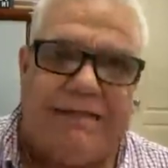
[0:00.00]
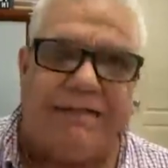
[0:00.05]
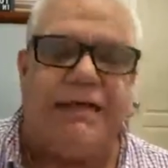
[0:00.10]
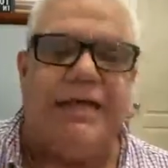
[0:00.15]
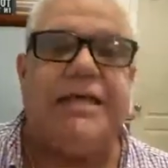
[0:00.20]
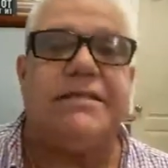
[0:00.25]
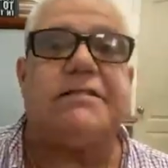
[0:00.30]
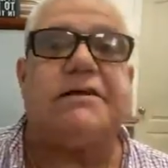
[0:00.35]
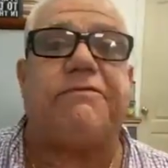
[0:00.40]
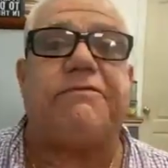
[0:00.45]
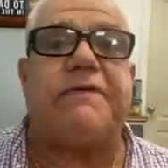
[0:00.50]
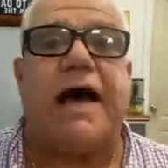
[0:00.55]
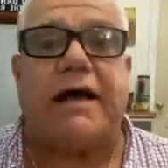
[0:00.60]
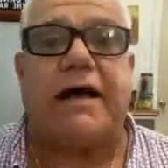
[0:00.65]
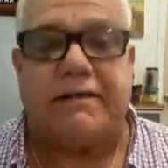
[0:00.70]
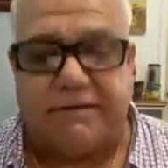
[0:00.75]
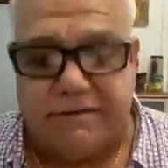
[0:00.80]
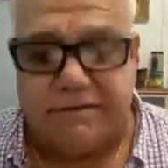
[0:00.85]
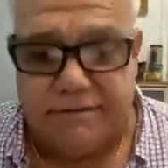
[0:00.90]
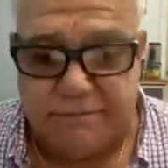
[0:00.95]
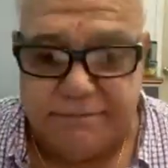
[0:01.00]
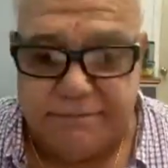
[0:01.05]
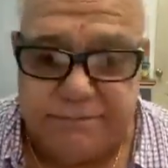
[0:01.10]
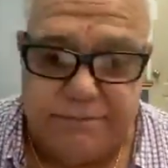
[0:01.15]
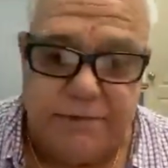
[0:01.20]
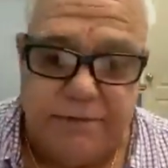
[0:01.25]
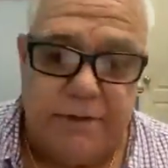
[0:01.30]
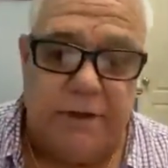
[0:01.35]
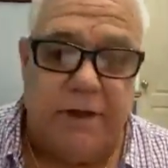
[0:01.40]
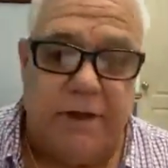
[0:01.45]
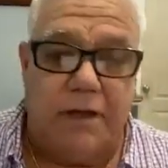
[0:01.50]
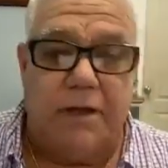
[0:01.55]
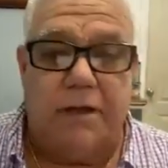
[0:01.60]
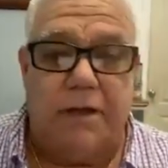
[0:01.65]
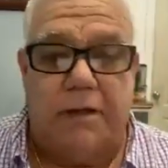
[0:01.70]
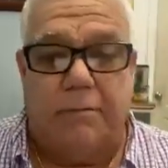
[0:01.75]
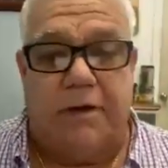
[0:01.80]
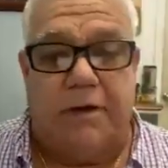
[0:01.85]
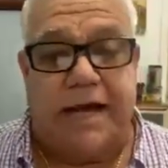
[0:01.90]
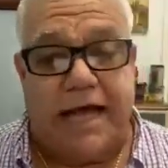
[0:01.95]
That is a fact.
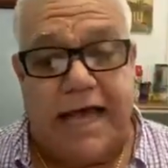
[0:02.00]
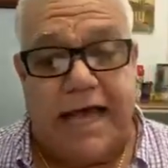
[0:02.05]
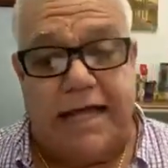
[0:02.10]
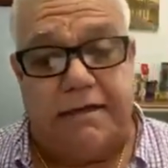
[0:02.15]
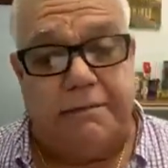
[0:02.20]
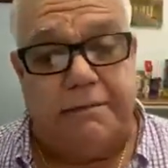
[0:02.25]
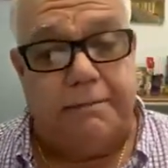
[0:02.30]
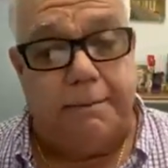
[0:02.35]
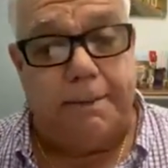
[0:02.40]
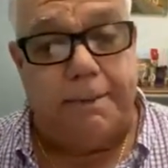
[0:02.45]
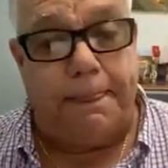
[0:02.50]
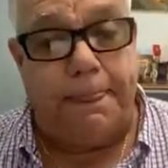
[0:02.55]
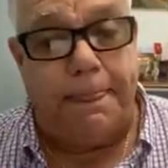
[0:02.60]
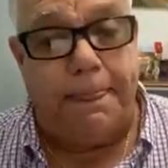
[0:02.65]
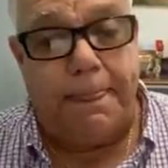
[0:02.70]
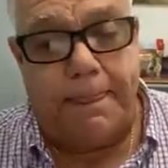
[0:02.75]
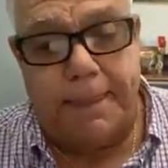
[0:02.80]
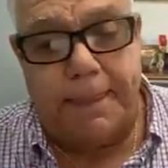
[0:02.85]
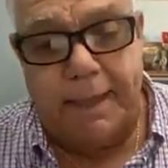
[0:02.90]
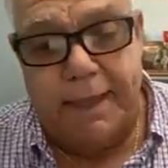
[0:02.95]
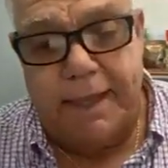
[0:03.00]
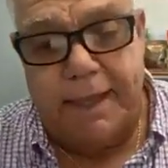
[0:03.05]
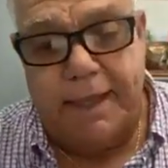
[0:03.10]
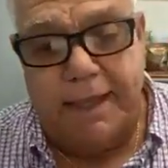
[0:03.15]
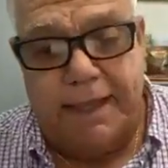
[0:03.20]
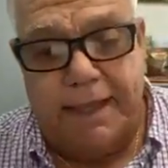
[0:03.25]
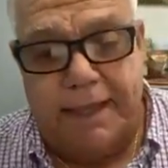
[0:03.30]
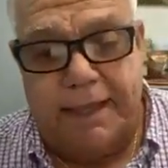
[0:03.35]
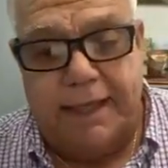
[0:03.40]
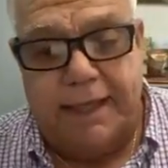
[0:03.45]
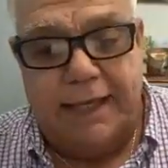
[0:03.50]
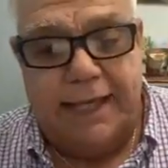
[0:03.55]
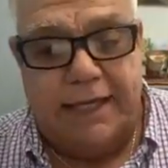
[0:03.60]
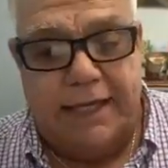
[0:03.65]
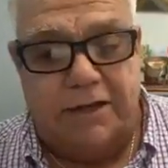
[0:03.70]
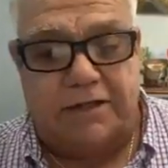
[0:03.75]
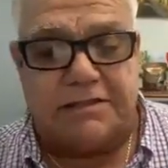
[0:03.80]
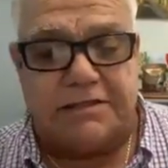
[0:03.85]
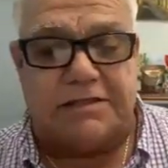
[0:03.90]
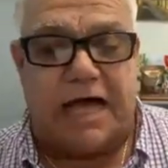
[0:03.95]
But again,
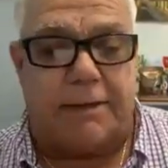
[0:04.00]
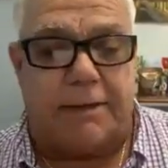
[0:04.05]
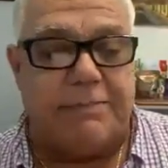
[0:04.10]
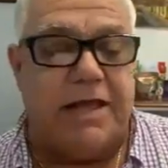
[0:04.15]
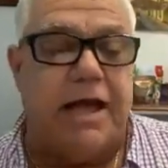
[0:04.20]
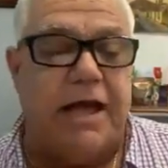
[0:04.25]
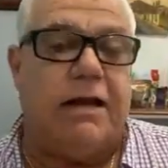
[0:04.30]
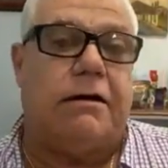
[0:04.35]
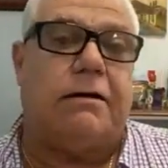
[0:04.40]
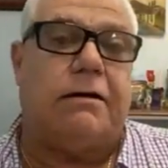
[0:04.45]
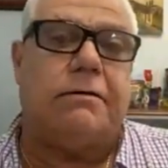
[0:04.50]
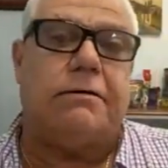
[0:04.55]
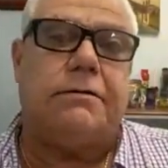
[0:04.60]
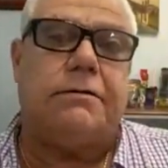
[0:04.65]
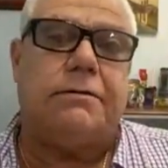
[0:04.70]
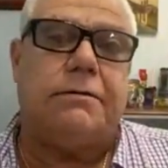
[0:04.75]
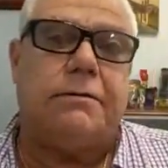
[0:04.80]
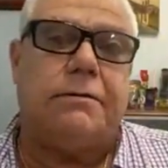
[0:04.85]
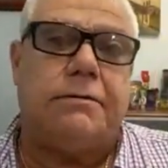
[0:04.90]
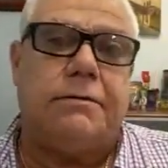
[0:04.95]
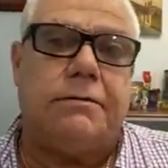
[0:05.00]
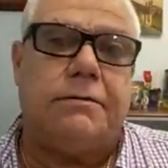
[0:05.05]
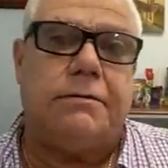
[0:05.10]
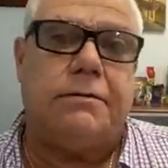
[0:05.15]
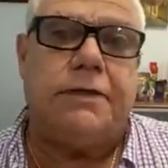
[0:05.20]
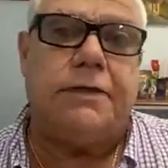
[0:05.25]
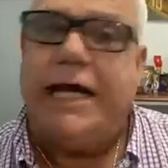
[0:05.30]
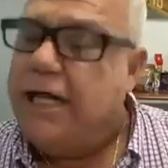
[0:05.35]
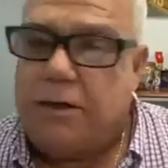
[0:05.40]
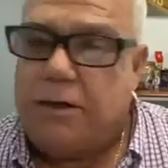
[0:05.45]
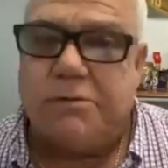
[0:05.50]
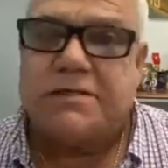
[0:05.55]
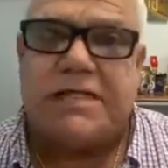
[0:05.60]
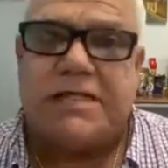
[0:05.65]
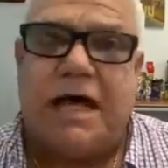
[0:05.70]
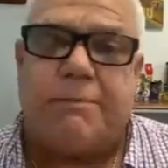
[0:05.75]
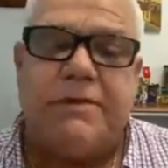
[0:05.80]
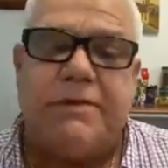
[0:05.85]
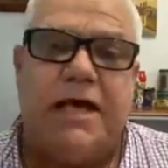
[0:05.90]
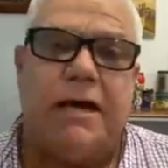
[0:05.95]
it don't stop there now. It don't
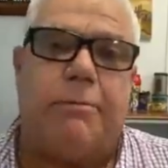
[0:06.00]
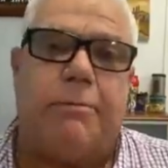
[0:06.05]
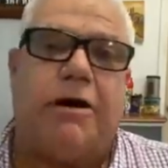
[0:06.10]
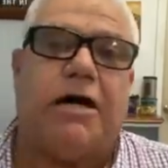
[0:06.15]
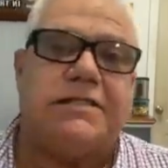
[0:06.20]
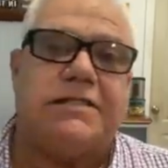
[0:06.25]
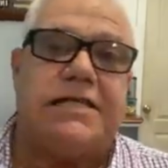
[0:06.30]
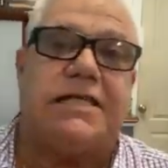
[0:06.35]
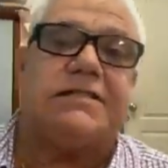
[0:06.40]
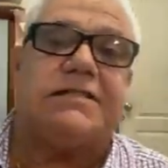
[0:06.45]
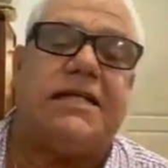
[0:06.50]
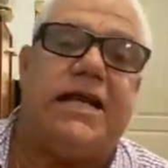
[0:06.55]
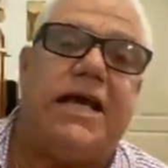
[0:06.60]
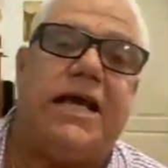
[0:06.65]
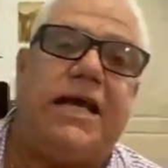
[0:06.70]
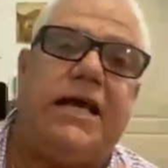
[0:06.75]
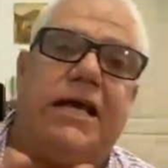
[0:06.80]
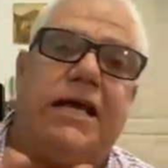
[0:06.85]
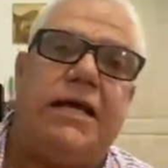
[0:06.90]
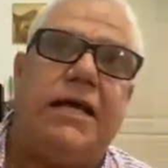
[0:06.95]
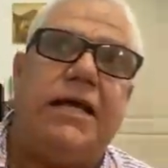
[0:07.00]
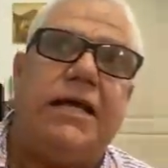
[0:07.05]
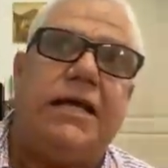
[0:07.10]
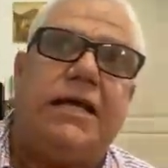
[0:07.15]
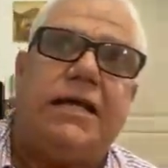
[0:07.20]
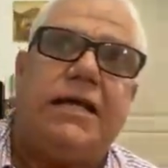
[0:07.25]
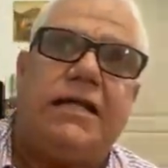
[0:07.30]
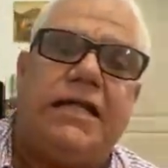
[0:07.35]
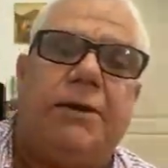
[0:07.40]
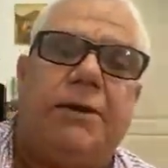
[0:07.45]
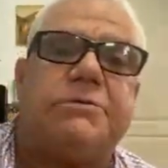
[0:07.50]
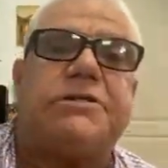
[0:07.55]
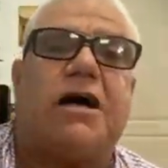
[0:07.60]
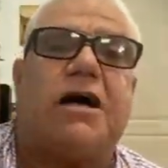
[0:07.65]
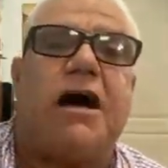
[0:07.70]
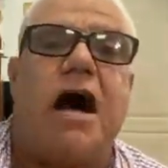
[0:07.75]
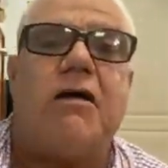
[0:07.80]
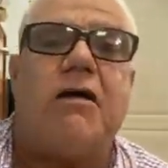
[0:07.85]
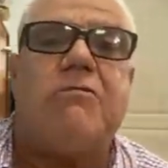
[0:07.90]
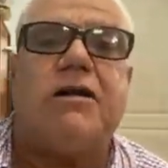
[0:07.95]
stop there, because yesterday there
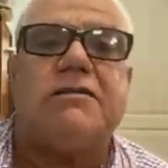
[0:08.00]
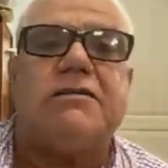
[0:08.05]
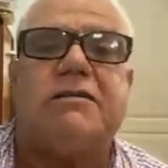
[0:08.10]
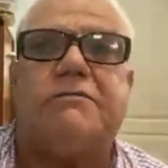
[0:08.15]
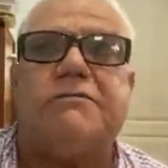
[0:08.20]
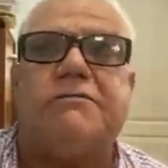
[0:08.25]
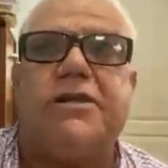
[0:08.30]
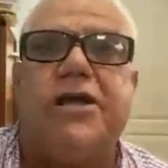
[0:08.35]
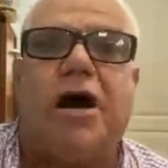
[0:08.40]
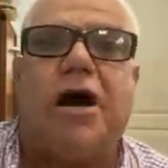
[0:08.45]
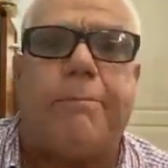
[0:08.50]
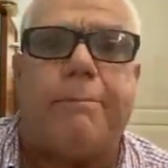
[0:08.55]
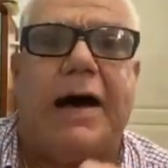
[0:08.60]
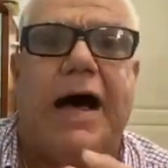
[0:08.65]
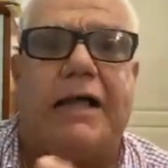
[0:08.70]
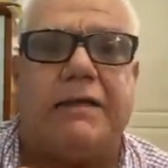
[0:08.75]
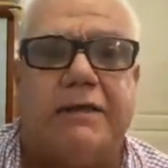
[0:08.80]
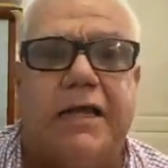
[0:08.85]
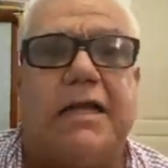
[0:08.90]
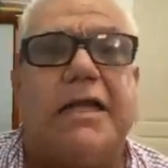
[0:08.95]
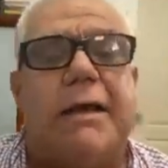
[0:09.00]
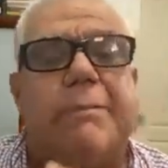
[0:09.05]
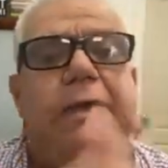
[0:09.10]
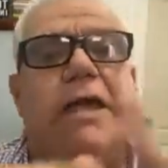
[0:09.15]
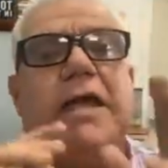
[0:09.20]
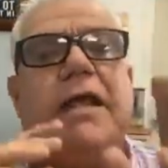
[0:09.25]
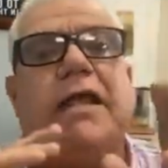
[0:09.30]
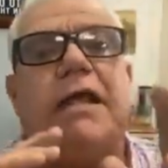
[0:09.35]
was a Congress of the up party. And let